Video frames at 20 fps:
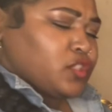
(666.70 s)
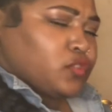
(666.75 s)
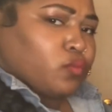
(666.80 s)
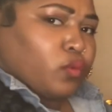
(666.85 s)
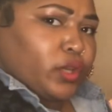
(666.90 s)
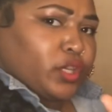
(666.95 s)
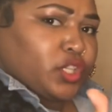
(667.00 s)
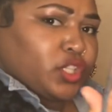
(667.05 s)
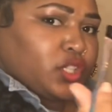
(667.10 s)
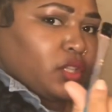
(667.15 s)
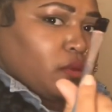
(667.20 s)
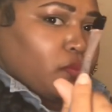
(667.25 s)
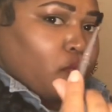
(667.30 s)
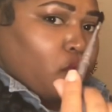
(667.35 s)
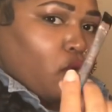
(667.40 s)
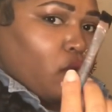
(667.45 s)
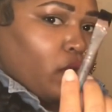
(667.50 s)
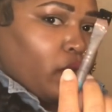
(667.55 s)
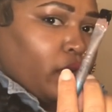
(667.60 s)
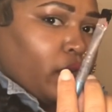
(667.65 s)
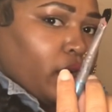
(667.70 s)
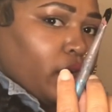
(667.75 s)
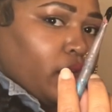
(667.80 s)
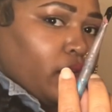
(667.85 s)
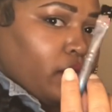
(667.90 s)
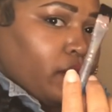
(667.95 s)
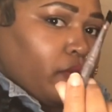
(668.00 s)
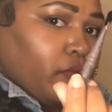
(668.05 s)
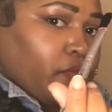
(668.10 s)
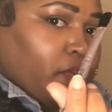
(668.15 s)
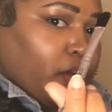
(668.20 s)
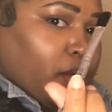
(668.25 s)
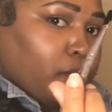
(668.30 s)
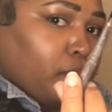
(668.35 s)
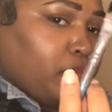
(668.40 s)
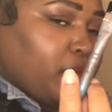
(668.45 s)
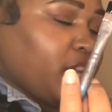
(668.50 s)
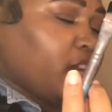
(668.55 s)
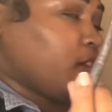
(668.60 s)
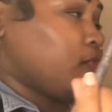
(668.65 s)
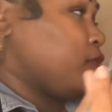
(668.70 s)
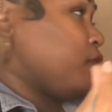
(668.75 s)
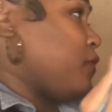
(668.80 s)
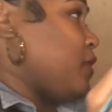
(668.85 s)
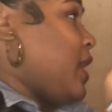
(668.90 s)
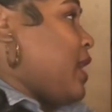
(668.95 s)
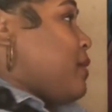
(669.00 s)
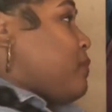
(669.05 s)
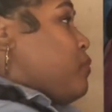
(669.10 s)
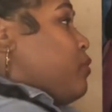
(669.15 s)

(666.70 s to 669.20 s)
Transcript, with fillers: switch to more of a bigger flat